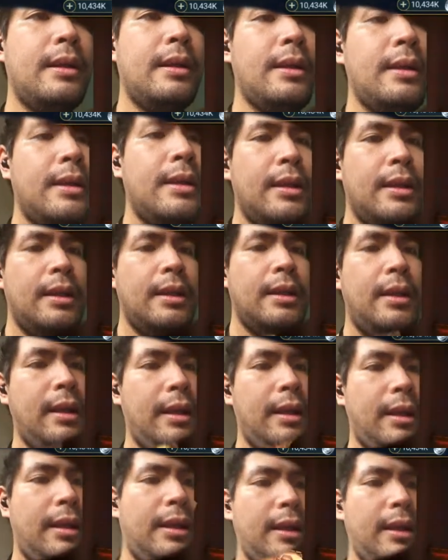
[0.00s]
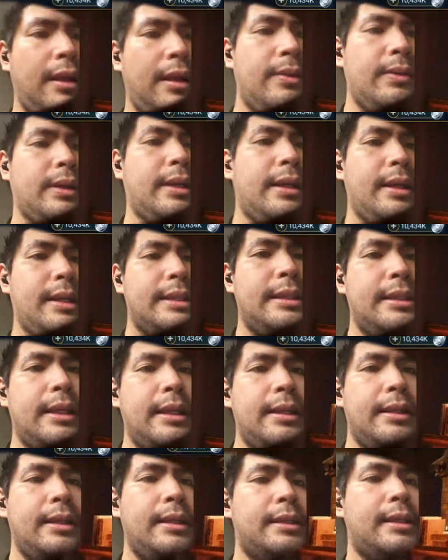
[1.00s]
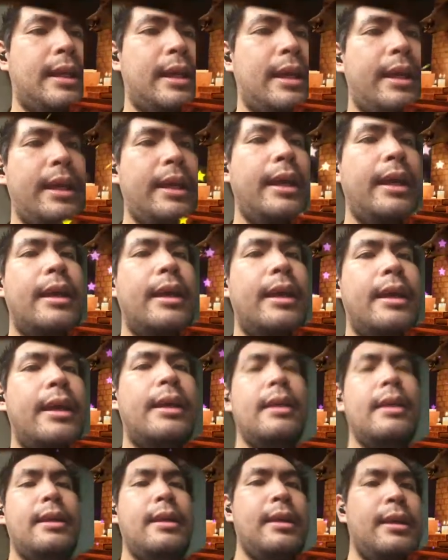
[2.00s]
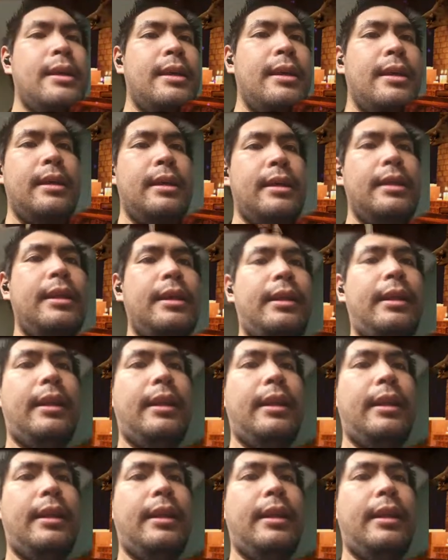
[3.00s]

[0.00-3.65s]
And we're gonna ascend this guy. Good.